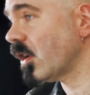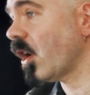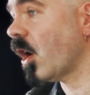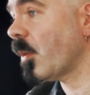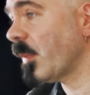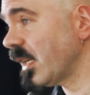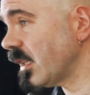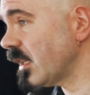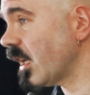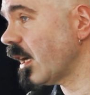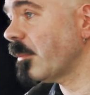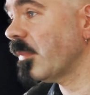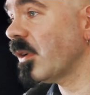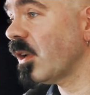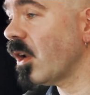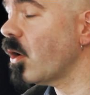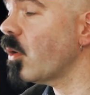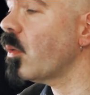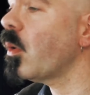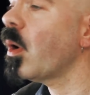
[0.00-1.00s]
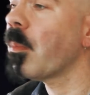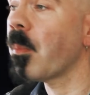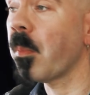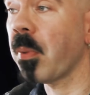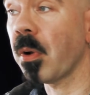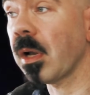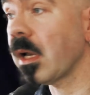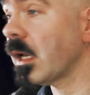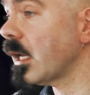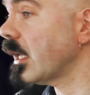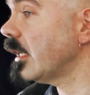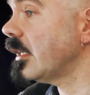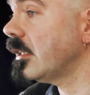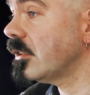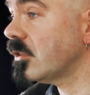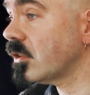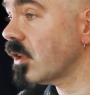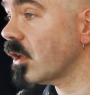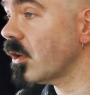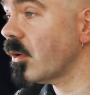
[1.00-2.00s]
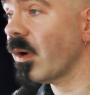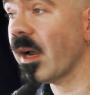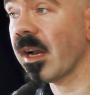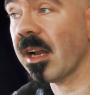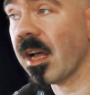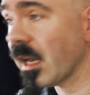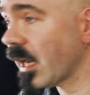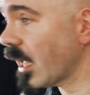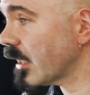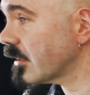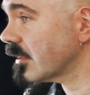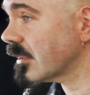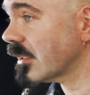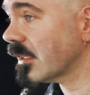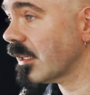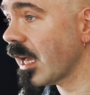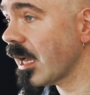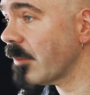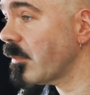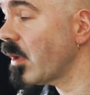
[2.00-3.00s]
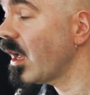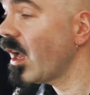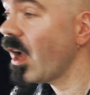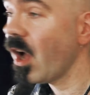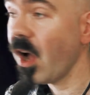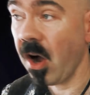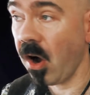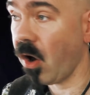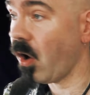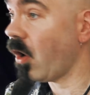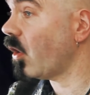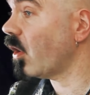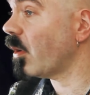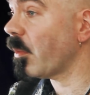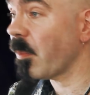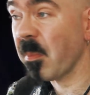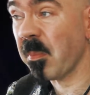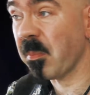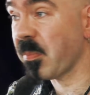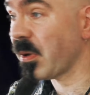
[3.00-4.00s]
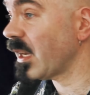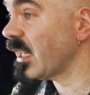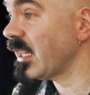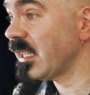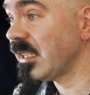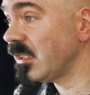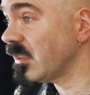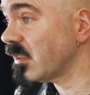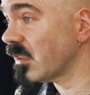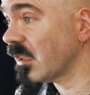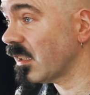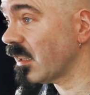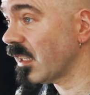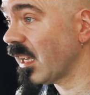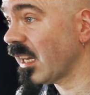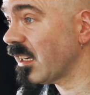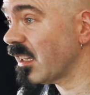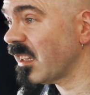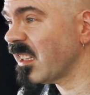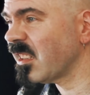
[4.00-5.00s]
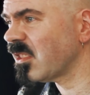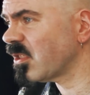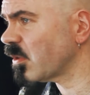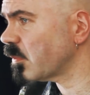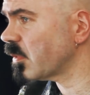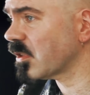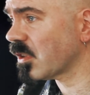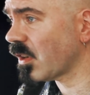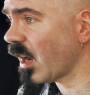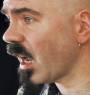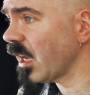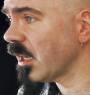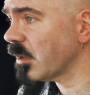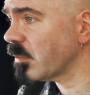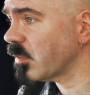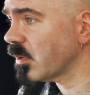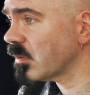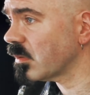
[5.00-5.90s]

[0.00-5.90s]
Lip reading: to comment down below, please do, and I'll answer them. Or please, at the end of this, subscribe.